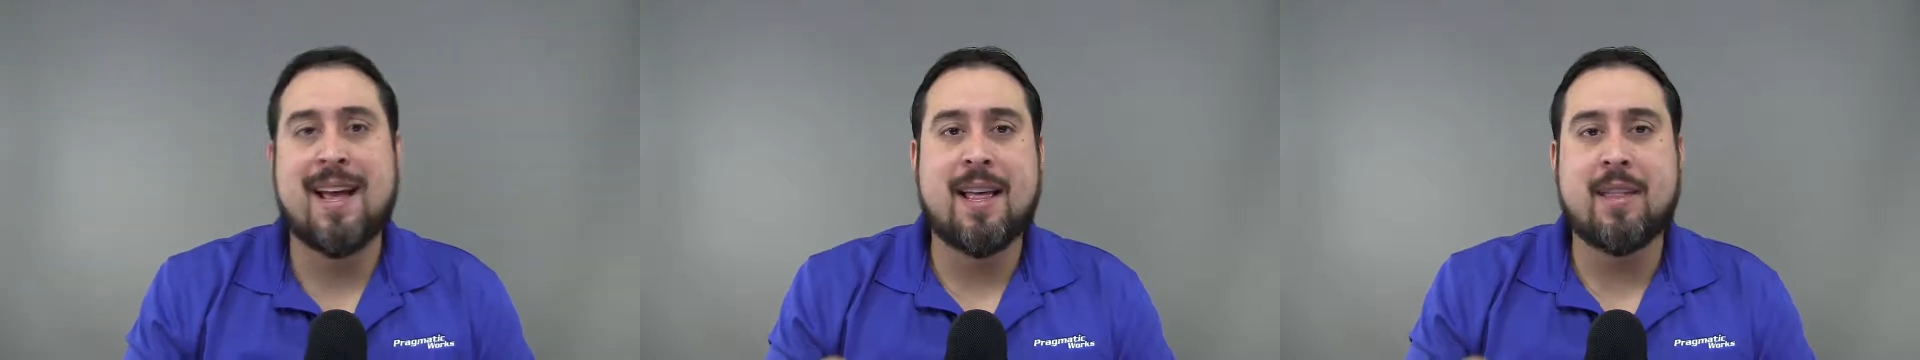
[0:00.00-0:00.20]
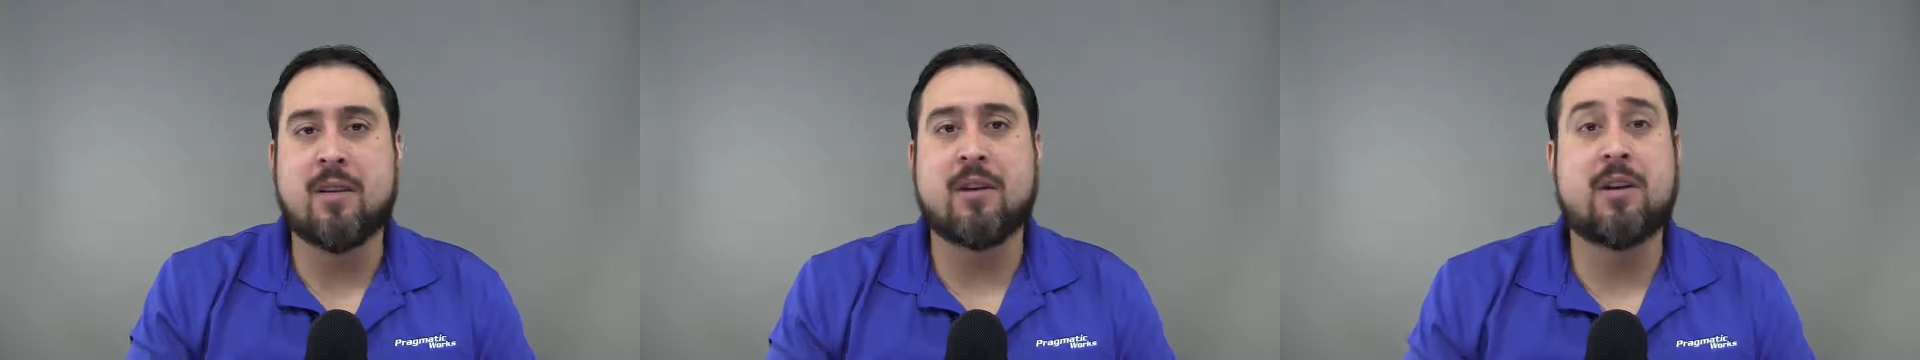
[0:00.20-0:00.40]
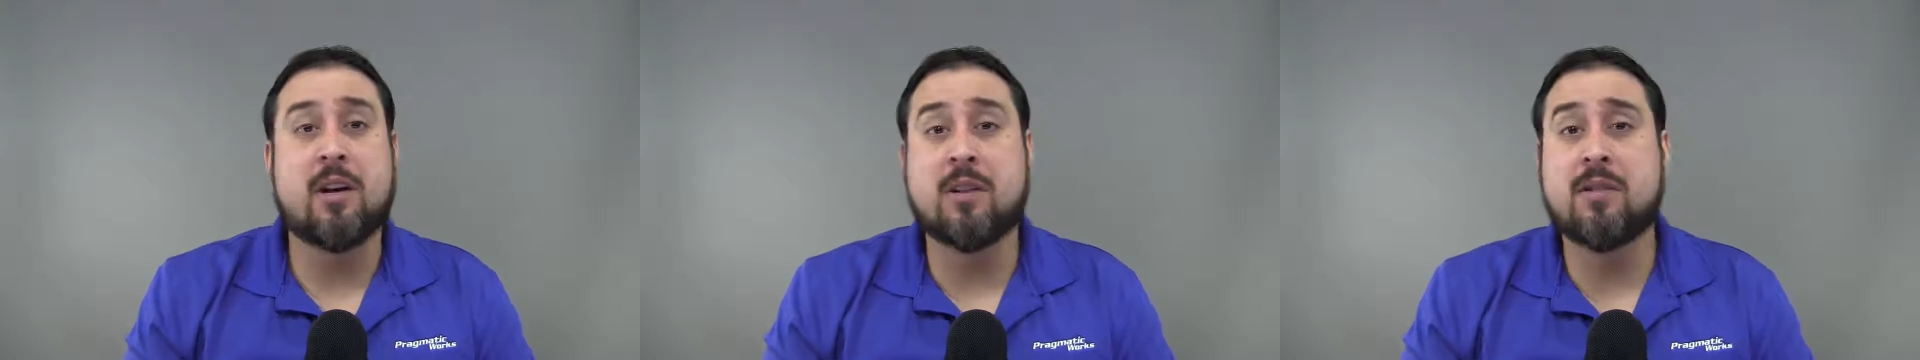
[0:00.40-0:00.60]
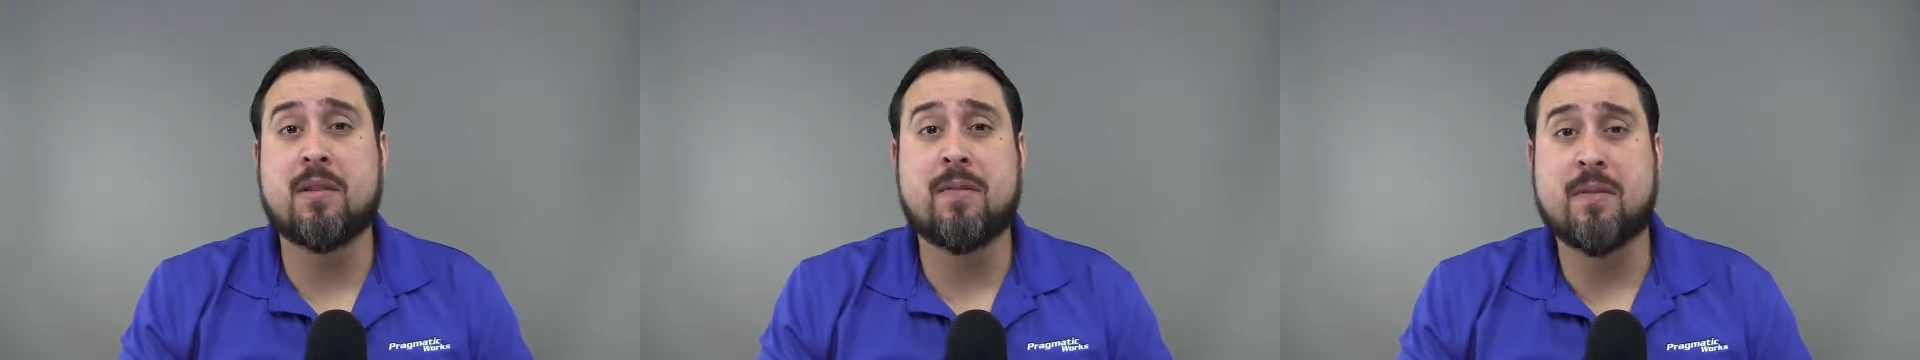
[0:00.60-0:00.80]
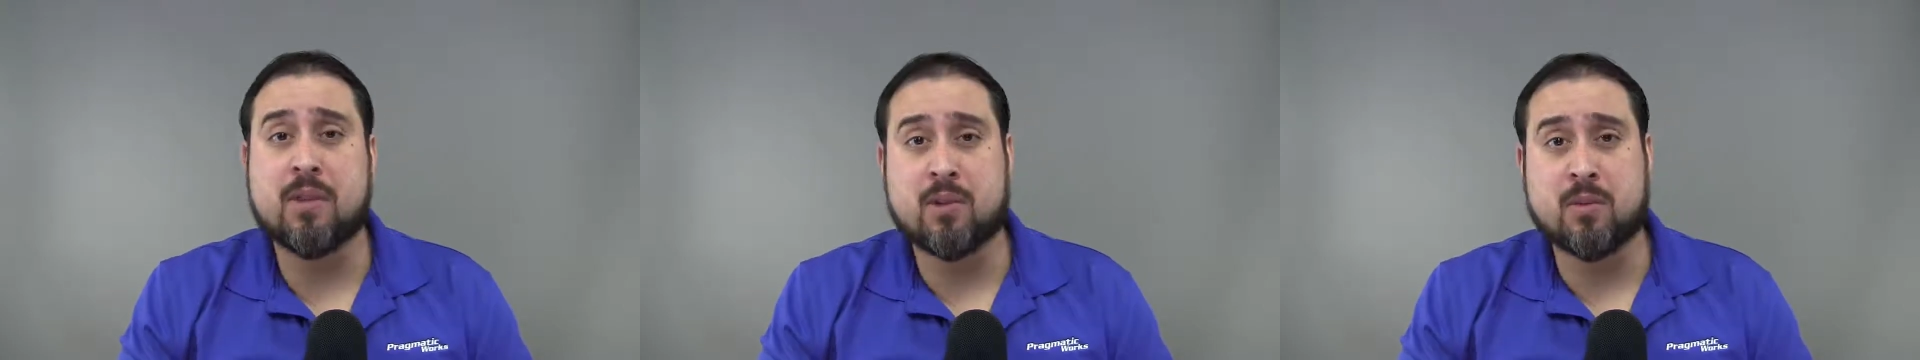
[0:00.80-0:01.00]
their
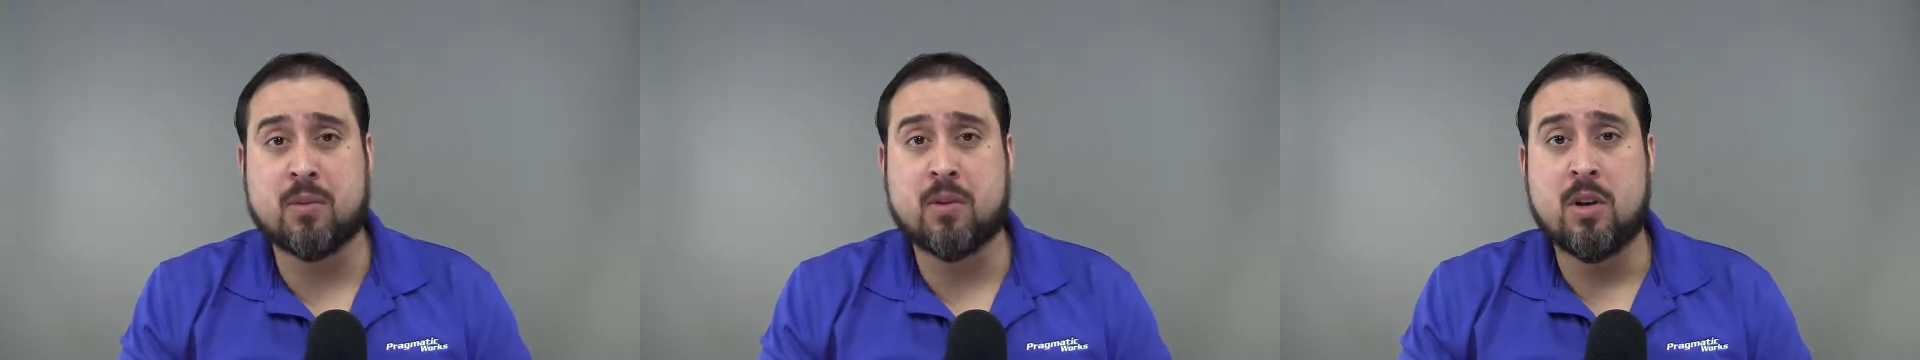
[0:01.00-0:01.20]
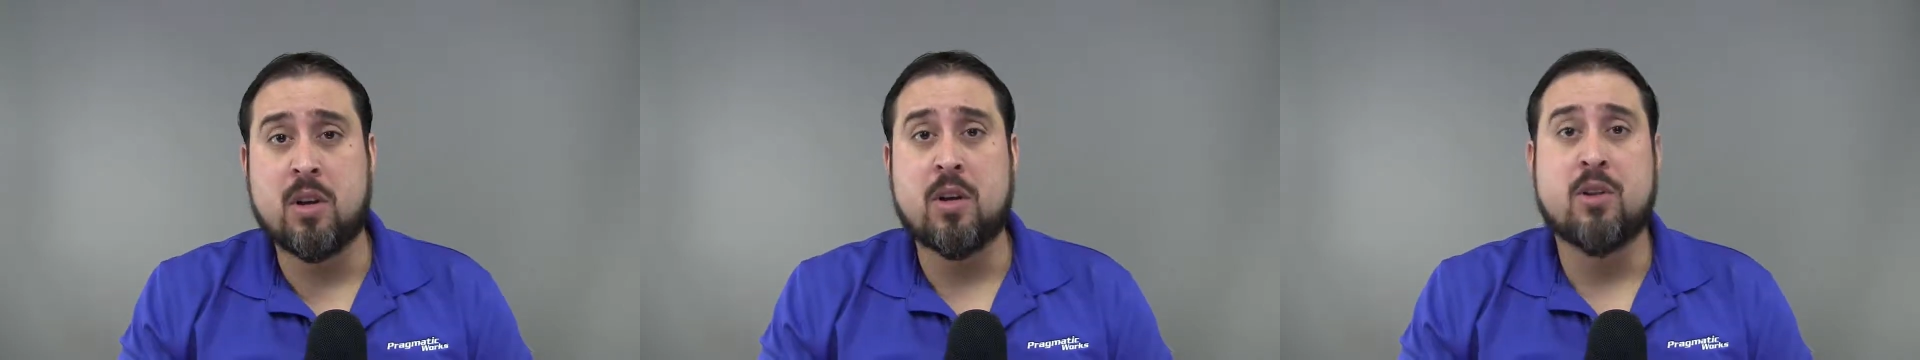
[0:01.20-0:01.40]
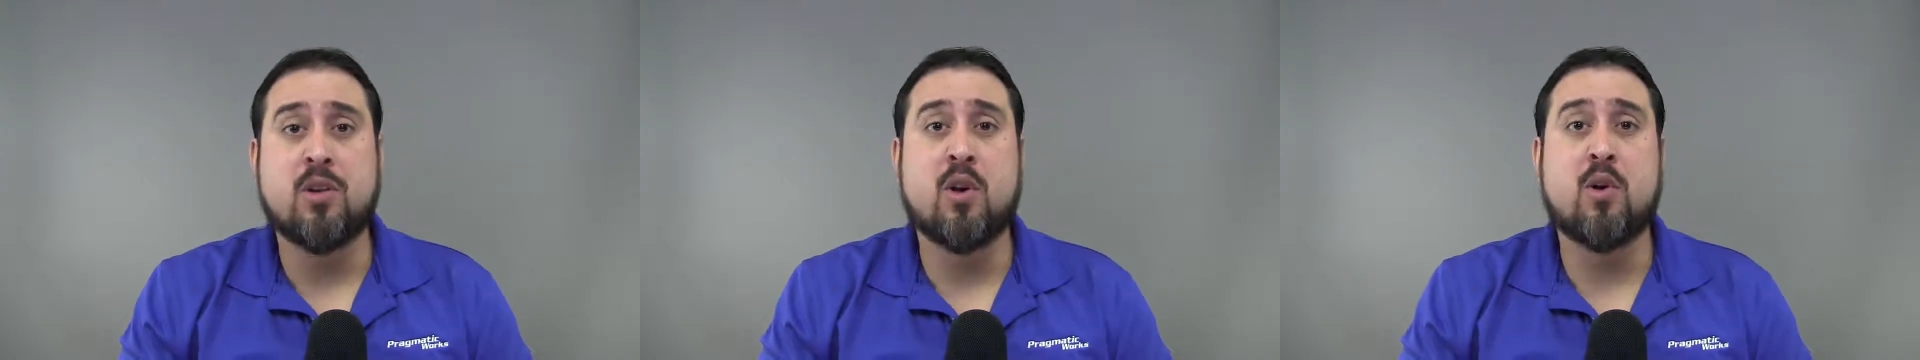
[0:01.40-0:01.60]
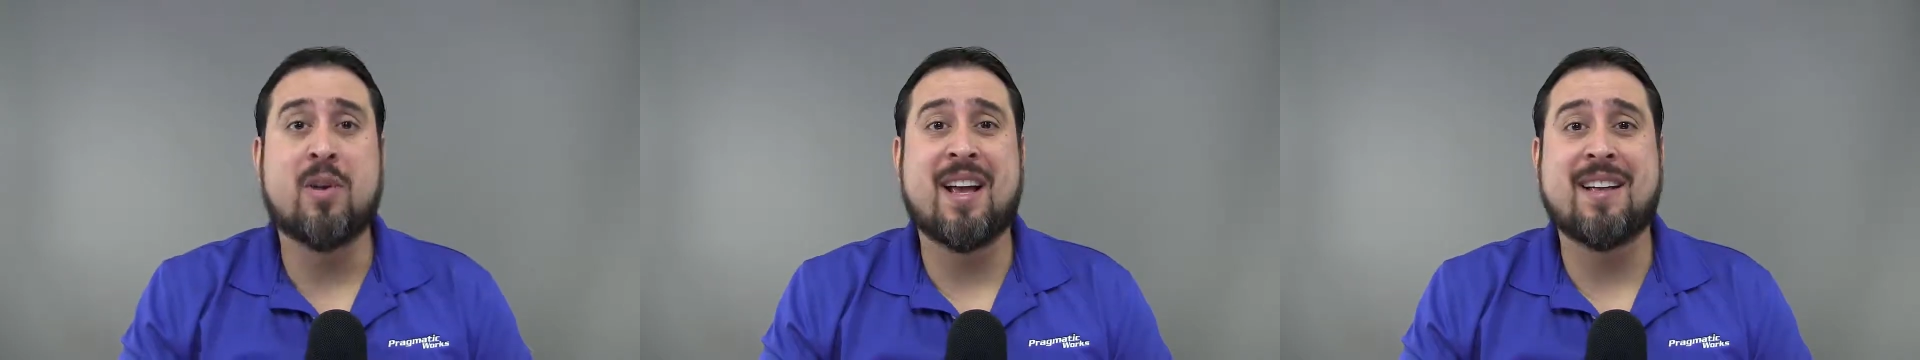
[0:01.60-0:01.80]
custom visual known